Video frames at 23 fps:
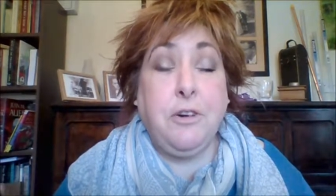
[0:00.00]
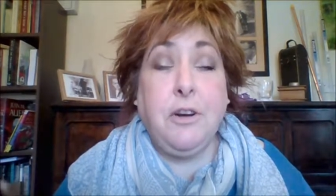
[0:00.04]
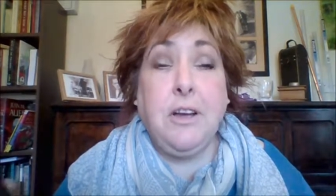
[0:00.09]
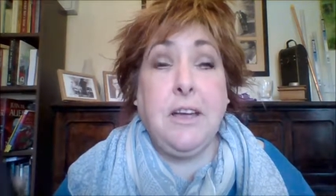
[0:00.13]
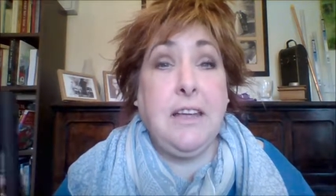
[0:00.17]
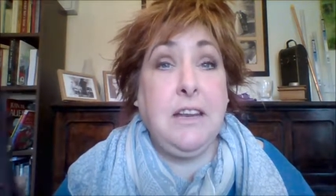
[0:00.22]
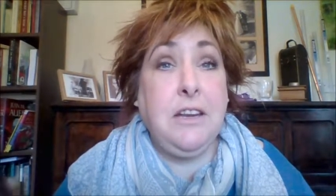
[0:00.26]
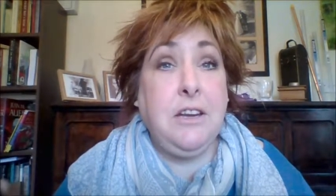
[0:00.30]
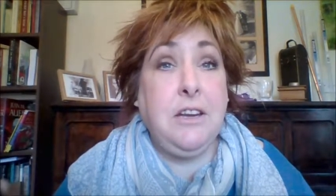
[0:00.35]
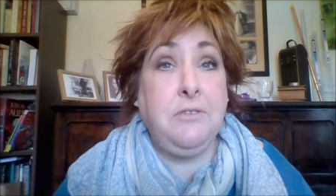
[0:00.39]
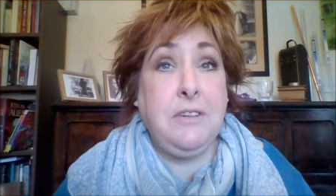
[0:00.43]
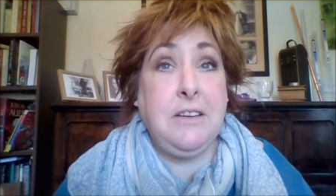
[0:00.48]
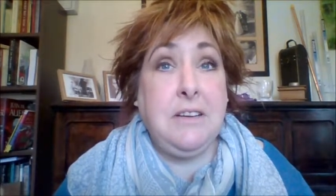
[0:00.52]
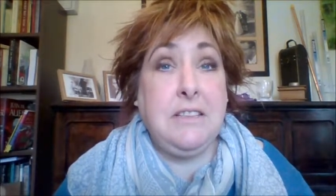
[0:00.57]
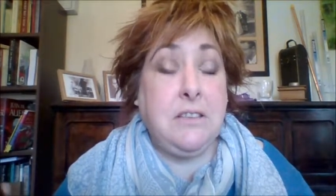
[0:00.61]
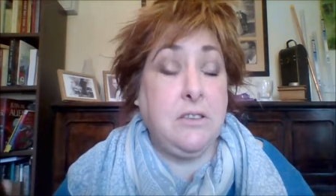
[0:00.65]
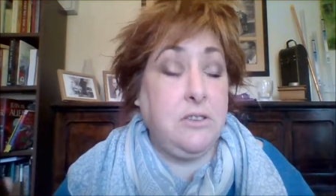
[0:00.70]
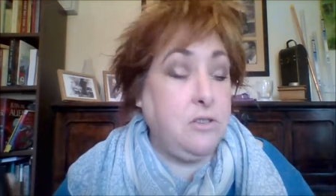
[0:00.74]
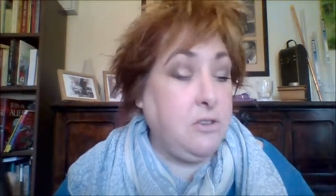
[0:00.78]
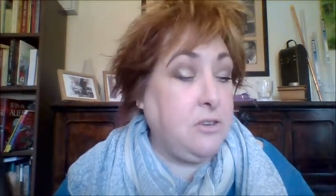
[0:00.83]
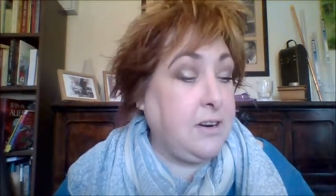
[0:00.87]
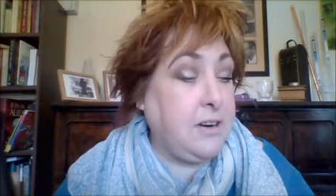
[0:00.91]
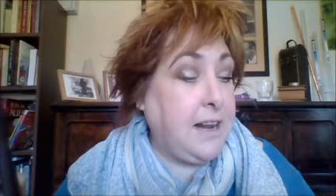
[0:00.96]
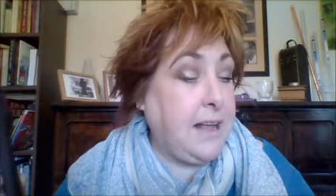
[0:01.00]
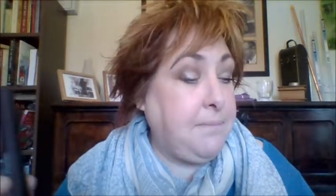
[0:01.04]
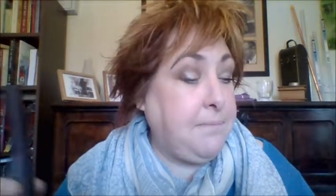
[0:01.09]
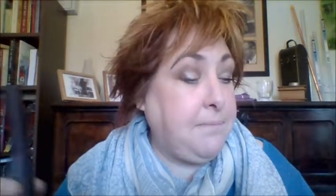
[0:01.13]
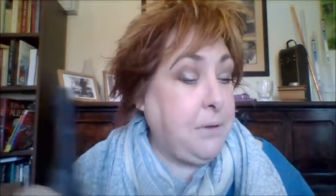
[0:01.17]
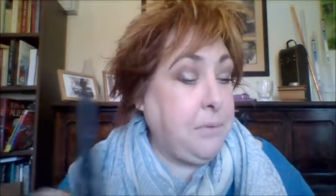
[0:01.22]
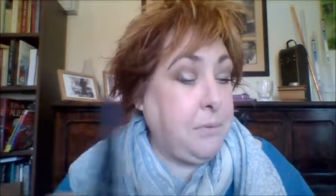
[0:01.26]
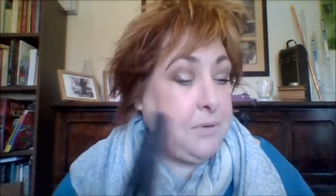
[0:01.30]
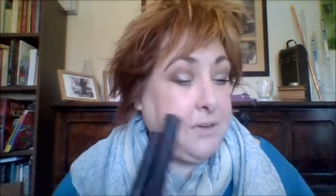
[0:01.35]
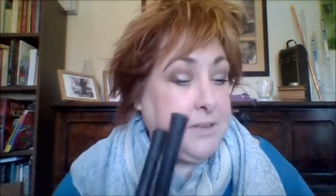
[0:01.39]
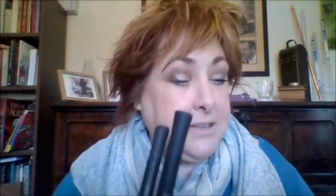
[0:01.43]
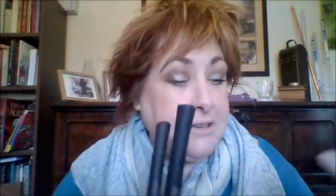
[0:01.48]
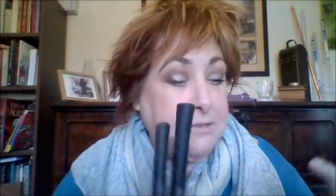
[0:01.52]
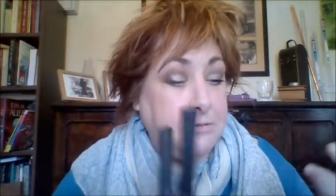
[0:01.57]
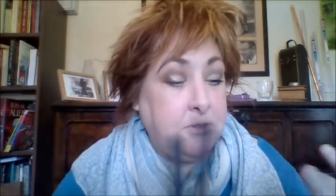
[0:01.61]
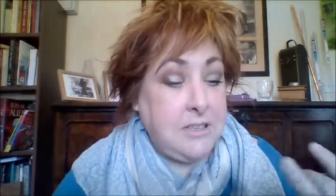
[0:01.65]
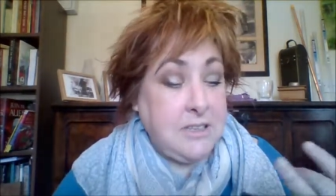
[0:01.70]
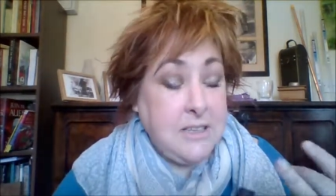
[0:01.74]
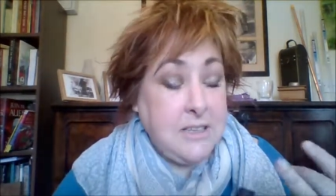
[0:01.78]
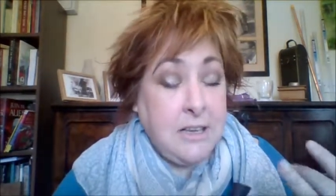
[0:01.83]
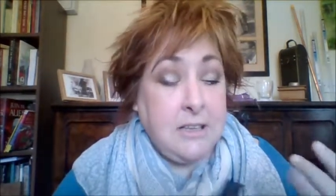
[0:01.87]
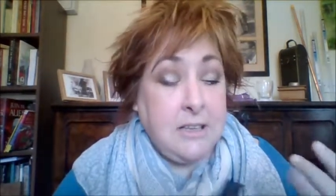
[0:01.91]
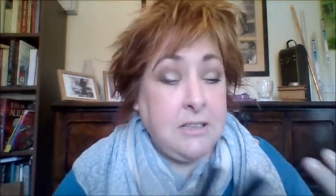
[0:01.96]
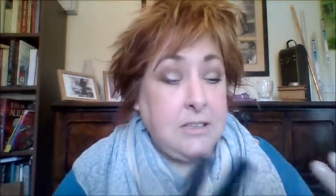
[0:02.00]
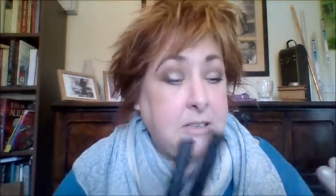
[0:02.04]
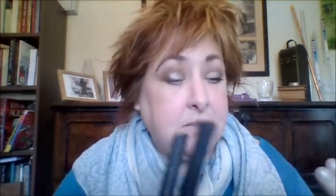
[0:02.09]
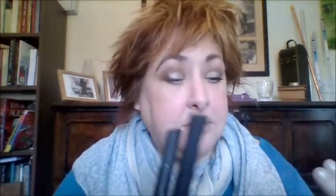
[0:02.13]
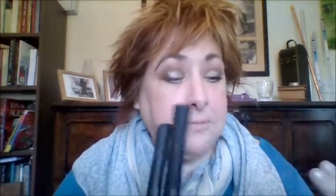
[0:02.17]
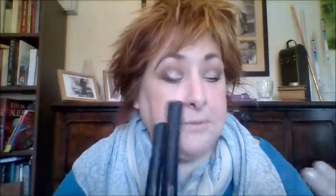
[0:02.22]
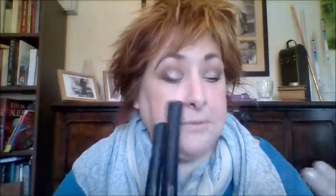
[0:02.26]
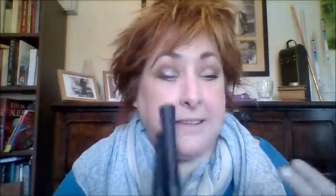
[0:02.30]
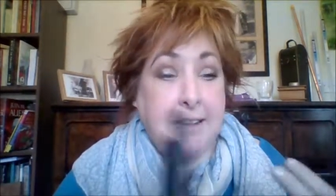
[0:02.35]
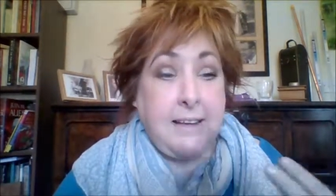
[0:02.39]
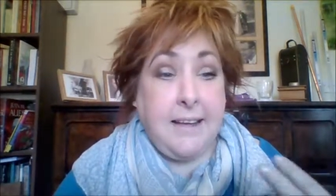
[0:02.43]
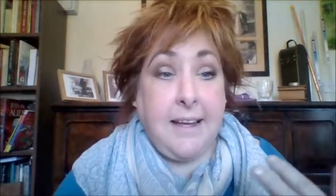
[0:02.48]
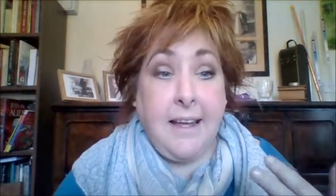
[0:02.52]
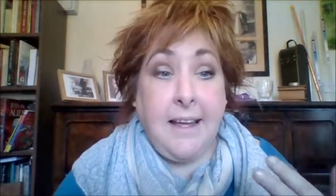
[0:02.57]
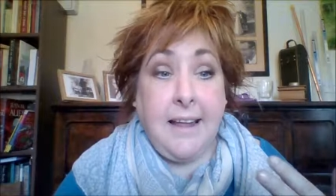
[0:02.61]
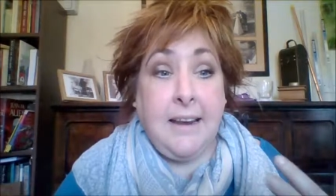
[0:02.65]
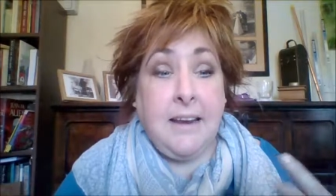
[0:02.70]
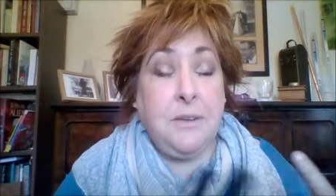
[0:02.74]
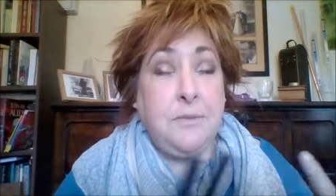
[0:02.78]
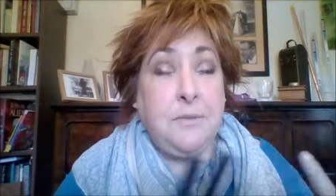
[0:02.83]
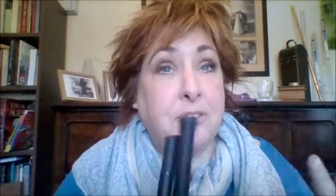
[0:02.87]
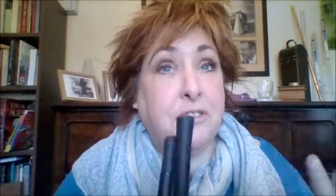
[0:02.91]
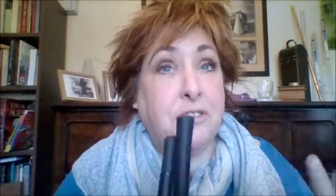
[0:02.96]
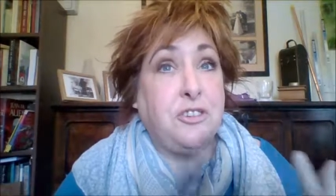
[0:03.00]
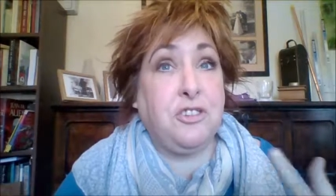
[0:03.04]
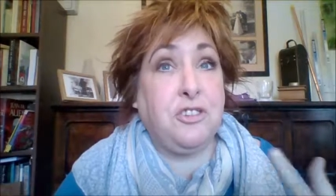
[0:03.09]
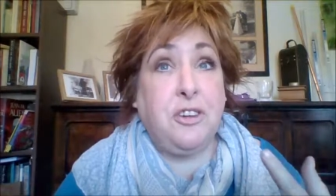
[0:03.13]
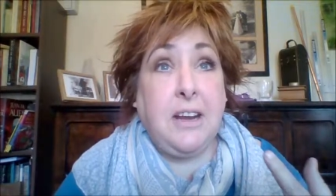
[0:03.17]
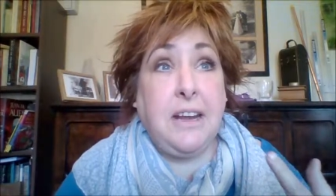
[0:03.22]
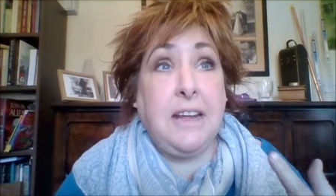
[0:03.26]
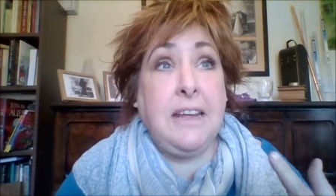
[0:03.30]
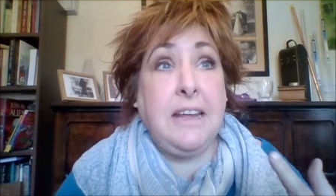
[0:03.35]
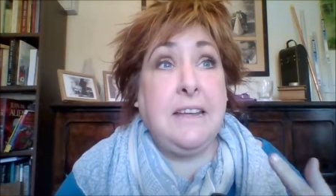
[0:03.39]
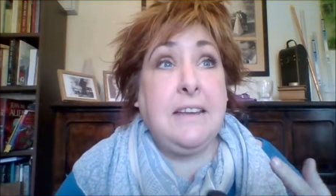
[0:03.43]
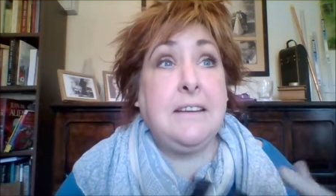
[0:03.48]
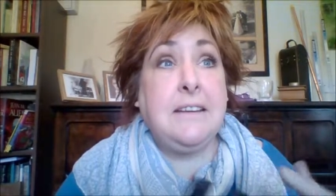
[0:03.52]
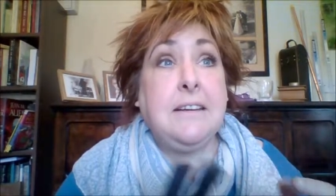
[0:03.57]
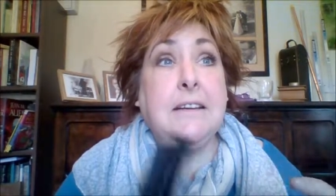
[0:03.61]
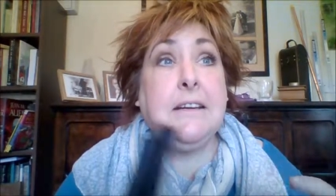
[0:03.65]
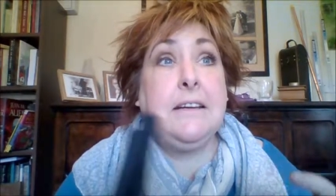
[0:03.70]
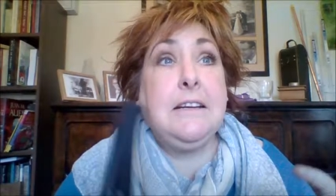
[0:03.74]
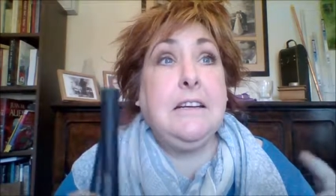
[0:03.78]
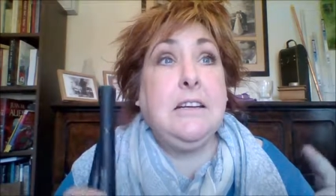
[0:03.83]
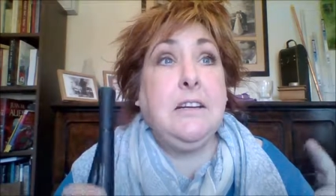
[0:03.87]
for any reason you're not happy with the results, with the color, with the shade,